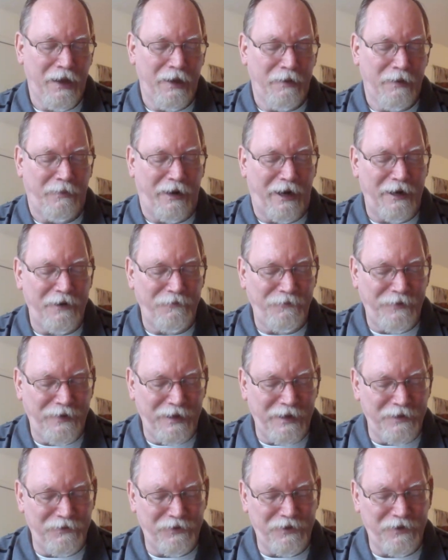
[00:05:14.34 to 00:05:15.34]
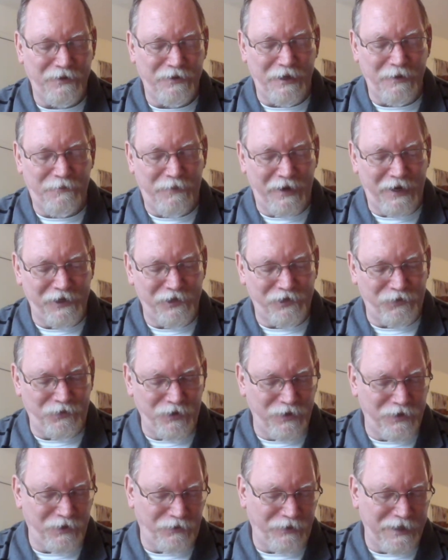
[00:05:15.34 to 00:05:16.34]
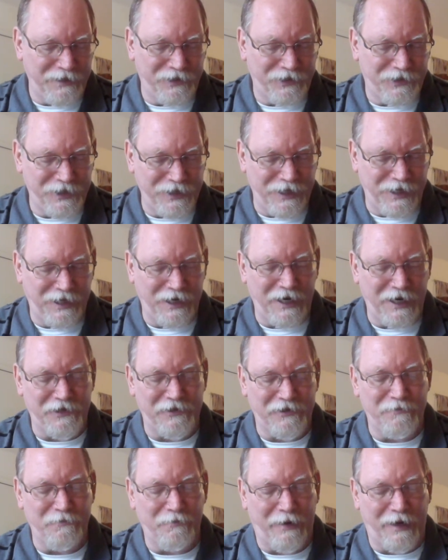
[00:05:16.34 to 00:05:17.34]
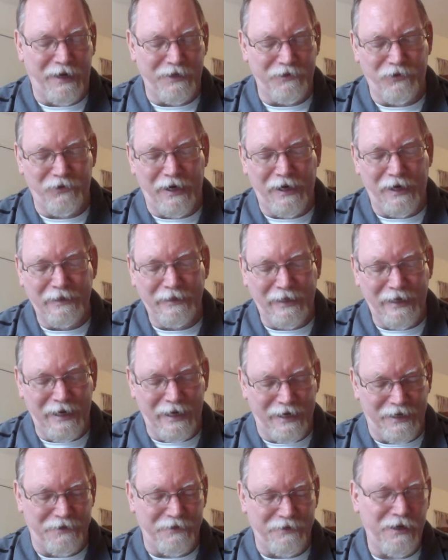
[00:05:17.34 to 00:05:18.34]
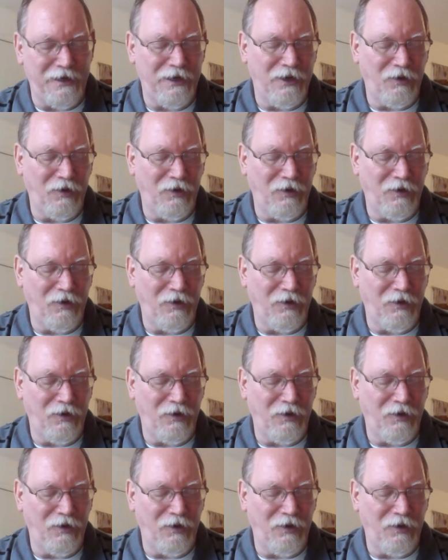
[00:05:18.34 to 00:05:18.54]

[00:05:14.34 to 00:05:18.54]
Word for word: By faith they passed through the Red Sea as by dry land,